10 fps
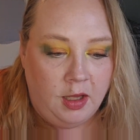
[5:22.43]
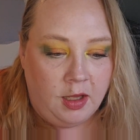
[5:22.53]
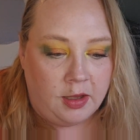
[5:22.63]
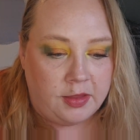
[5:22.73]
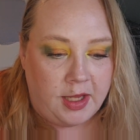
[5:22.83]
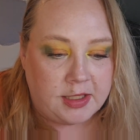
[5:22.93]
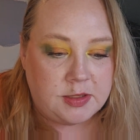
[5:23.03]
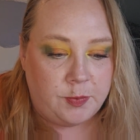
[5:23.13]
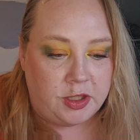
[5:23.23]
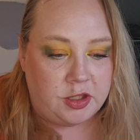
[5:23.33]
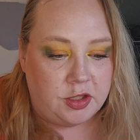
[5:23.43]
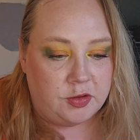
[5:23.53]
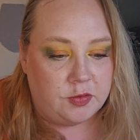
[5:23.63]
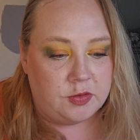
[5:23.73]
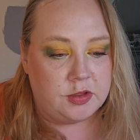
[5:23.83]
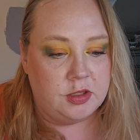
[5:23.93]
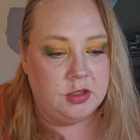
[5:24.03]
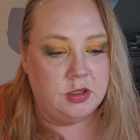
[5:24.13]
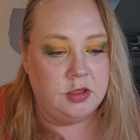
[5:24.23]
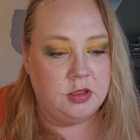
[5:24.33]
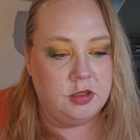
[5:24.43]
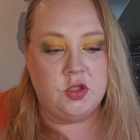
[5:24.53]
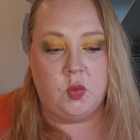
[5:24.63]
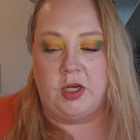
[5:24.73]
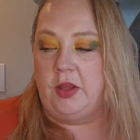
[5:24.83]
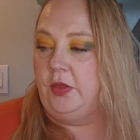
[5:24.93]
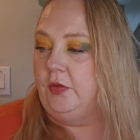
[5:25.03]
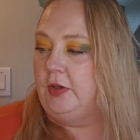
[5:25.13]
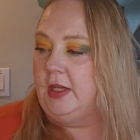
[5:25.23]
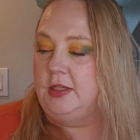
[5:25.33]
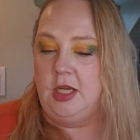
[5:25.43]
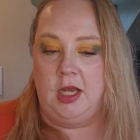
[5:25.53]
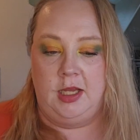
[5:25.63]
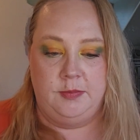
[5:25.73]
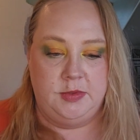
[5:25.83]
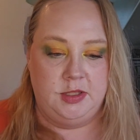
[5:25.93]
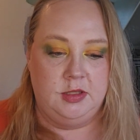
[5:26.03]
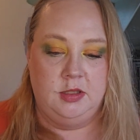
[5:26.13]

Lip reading: And that's been used 23 times.